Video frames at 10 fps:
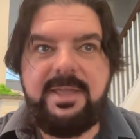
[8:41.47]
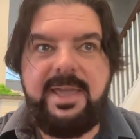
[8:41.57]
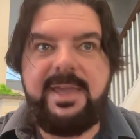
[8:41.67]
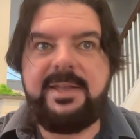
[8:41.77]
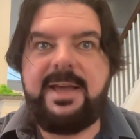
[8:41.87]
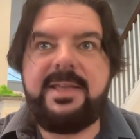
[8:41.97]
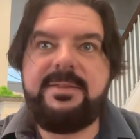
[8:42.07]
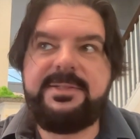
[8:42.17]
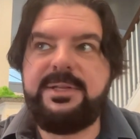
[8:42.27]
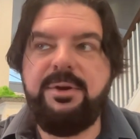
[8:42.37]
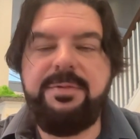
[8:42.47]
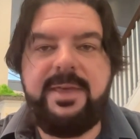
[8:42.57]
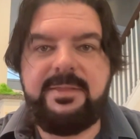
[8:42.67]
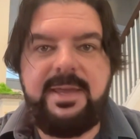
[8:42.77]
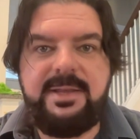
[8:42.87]
And I still
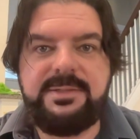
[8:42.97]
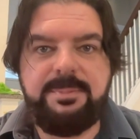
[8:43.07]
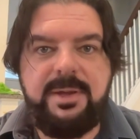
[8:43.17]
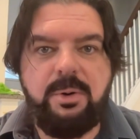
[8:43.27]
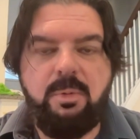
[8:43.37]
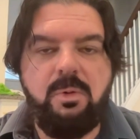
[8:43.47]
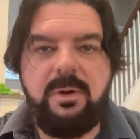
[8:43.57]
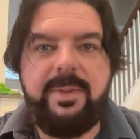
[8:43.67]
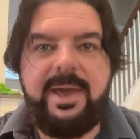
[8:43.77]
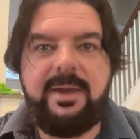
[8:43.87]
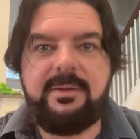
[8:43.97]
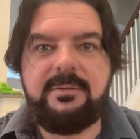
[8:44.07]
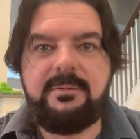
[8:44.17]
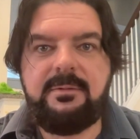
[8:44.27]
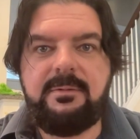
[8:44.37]
think that he's a better quarterback
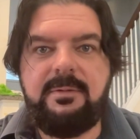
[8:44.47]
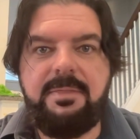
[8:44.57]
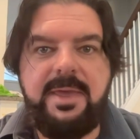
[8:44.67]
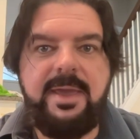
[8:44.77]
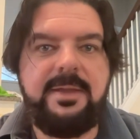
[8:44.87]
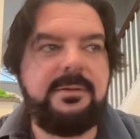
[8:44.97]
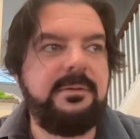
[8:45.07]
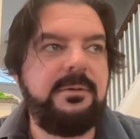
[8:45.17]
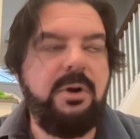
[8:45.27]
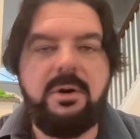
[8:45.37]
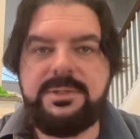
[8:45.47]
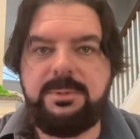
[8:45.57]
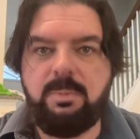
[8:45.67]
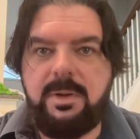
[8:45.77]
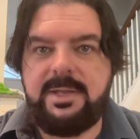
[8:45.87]
than
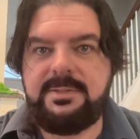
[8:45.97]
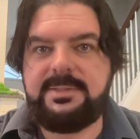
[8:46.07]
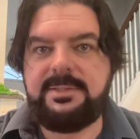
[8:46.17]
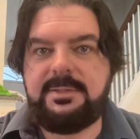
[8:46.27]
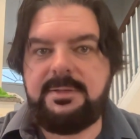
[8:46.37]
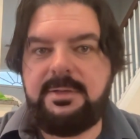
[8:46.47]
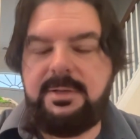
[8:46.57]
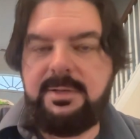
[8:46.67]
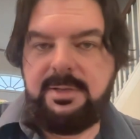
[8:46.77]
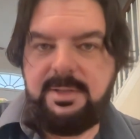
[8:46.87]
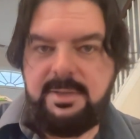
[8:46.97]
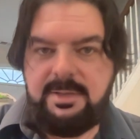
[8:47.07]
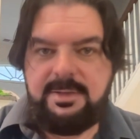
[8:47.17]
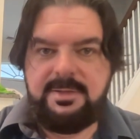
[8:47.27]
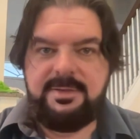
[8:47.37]
Carson Wentz.
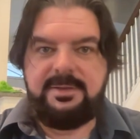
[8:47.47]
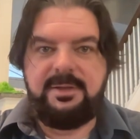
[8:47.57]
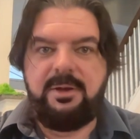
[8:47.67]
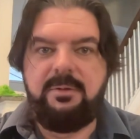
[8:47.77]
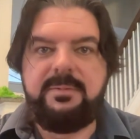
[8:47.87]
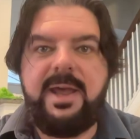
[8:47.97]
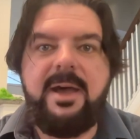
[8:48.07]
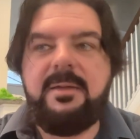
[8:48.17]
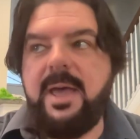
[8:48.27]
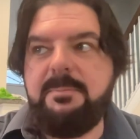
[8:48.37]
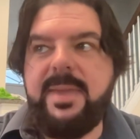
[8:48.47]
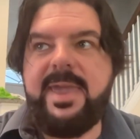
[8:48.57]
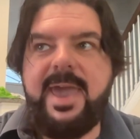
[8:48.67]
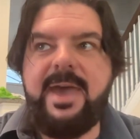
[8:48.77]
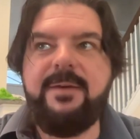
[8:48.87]
You know, now I
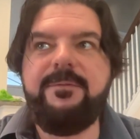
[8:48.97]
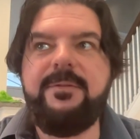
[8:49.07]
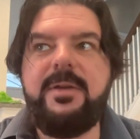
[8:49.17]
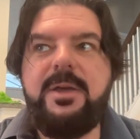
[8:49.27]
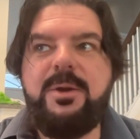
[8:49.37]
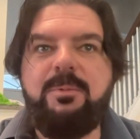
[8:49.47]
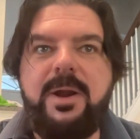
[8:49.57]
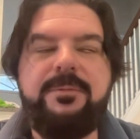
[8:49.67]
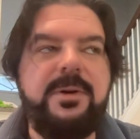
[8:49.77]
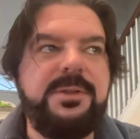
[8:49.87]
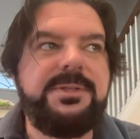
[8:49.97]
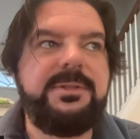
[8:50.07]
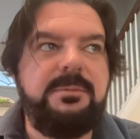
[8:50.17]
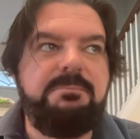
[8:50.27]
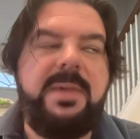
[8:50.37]
may have
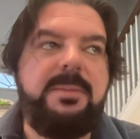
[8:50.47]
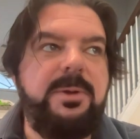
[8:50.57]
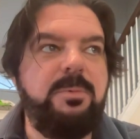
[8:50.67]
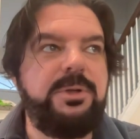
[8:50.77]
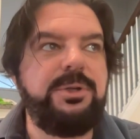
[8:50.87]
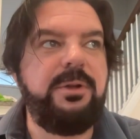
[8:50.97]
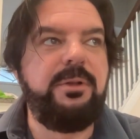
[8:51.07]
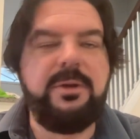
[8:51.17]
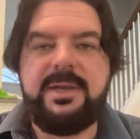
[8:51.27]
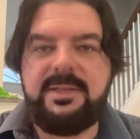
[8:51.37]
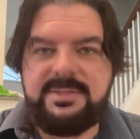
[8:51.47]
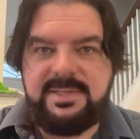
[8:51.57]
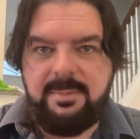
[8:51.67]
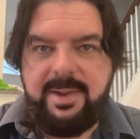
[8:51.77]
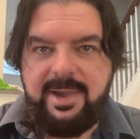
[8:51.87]
referenced maybe we should look at
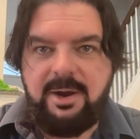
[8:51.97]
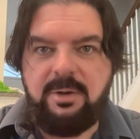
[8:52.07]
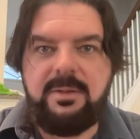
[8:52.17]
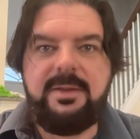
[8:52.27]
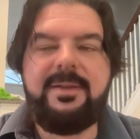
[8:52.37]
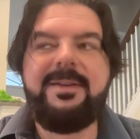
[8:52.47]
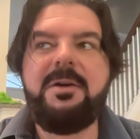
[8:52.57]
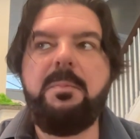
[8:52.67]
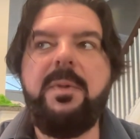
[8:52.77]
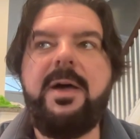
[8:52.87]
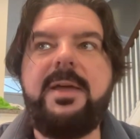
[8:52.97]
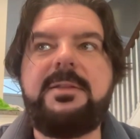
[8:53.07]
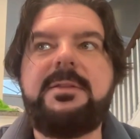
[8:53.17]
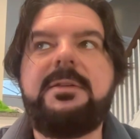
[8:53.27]
Sam Howell, but,